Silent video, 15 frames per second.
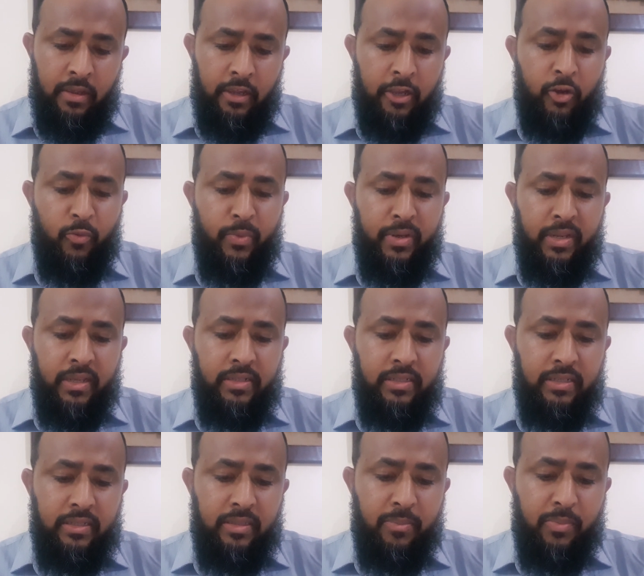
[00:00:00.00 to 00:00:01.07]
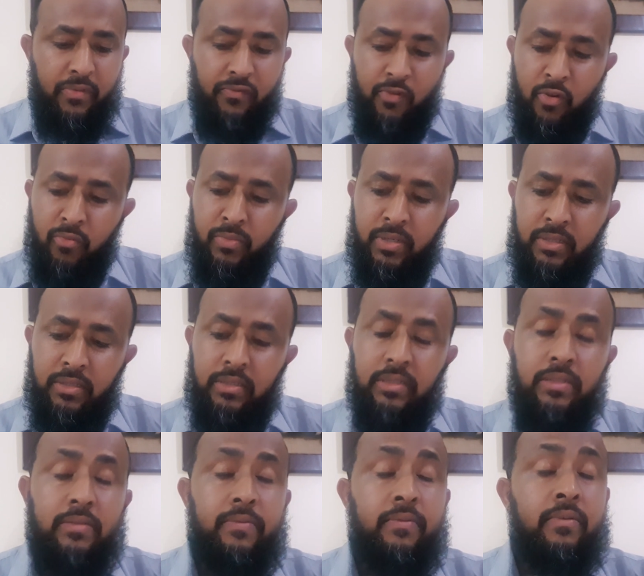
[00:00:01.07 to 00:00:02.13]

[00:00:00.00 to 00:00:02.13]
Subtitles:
Illuminating the Performance,